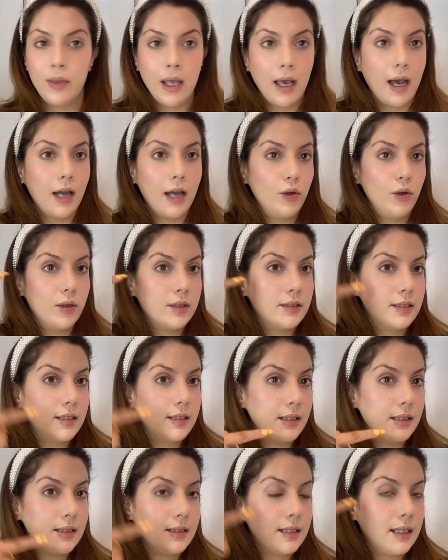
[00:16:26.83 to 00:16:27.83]
And you can
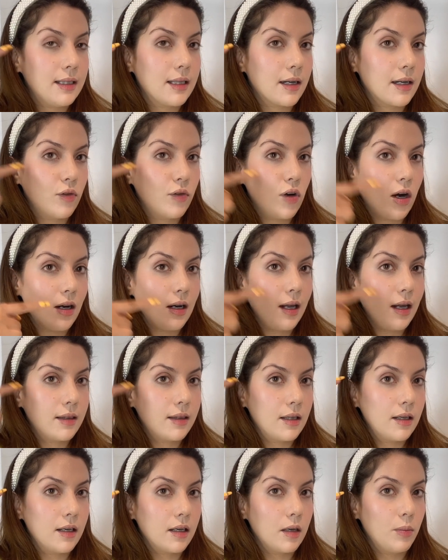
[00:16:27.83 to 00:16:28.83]
still see that I've got like
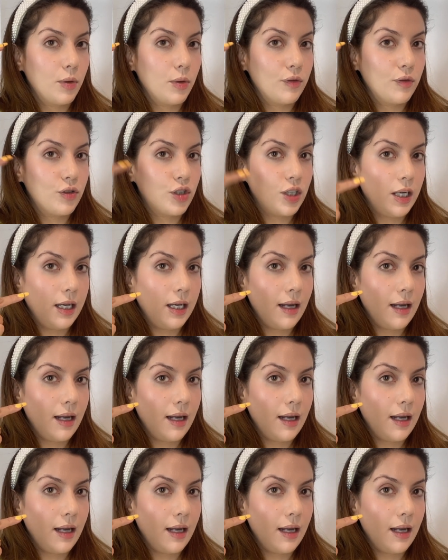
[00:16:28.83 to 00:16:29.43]
the little bit of sheen